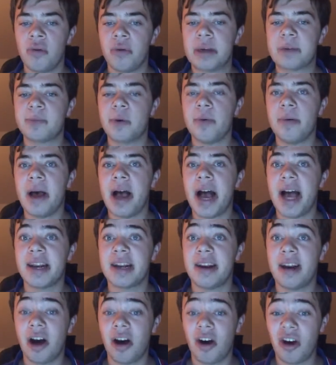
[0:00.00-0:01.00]
West Brom
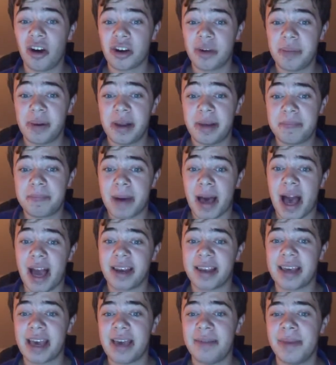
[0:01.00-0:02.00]
had an arguably
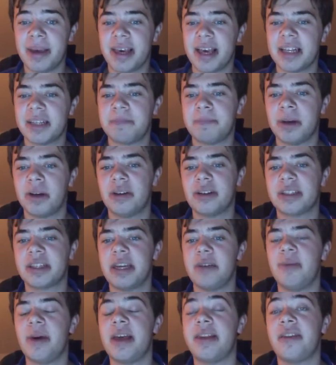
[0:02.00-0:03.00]
bad game against
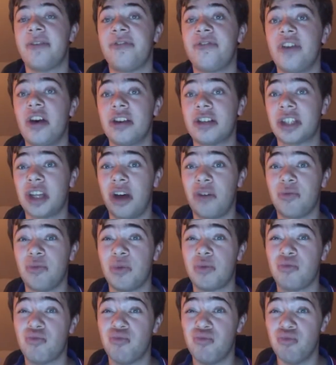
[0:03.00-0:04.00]
Barnsley where the first
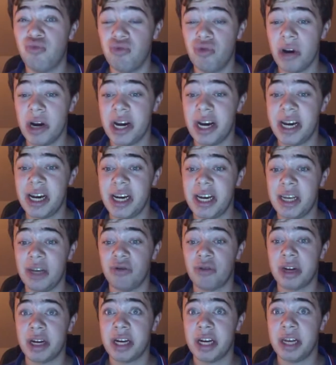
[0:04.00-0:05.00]
half was
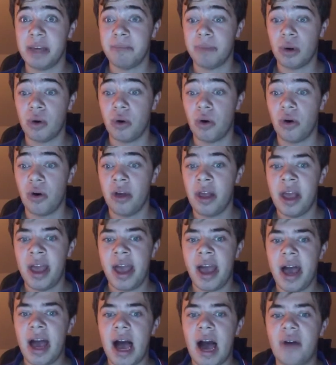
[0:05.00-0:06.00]
really, really poor.
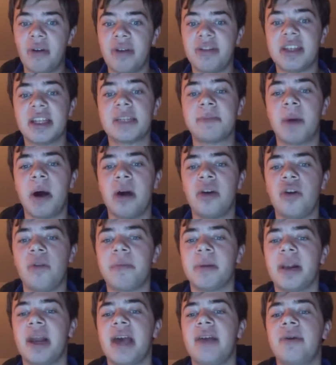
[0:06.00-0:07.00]
However, despite
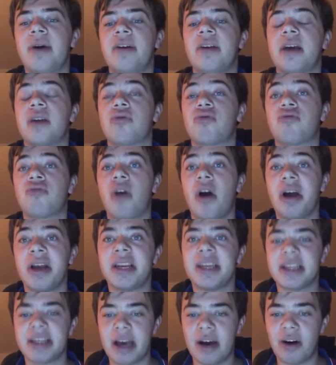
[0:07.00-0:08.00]
not playing well, they
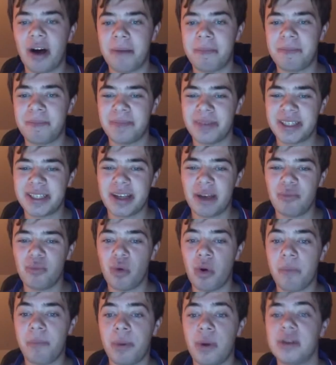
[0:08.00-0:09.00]
grinded out a
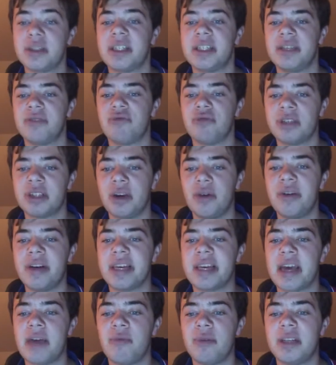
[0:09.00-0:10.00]
somewhat positive result
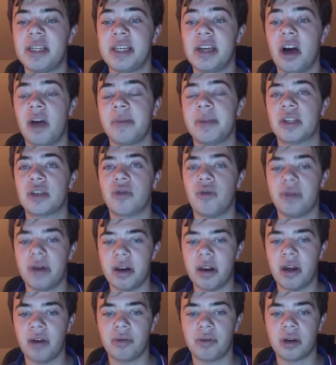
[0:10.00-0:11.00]
in the game with Derby
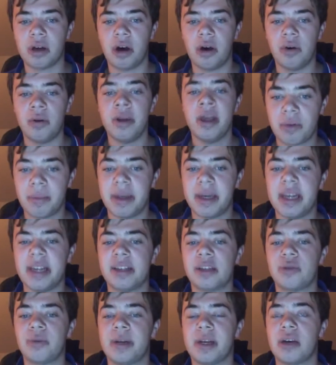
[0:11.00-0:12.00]
scoring an own goal from an
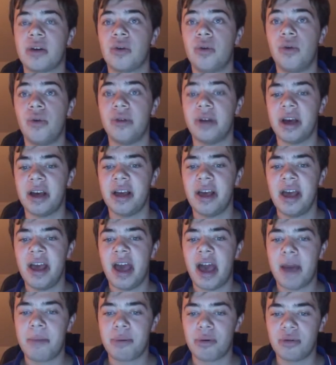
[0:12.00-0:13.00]
in-swinging corner
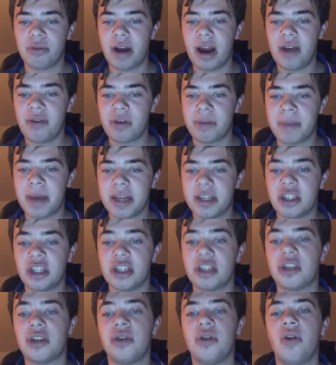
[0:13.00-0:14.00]
and Pereira
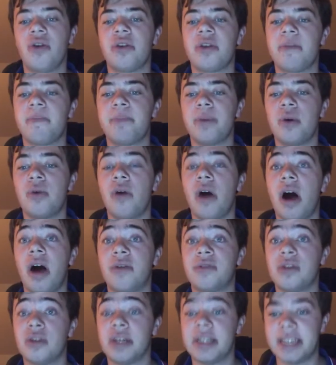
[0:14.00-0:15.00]
managing to nod the ball
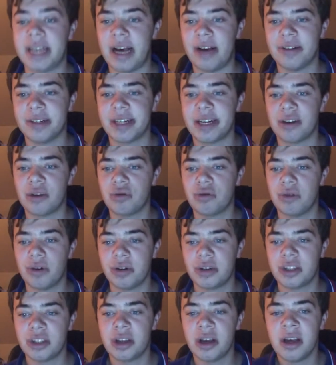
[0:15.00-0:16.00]
after a Townsend
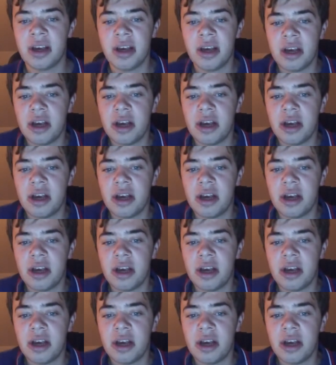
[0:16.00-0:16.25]
cross.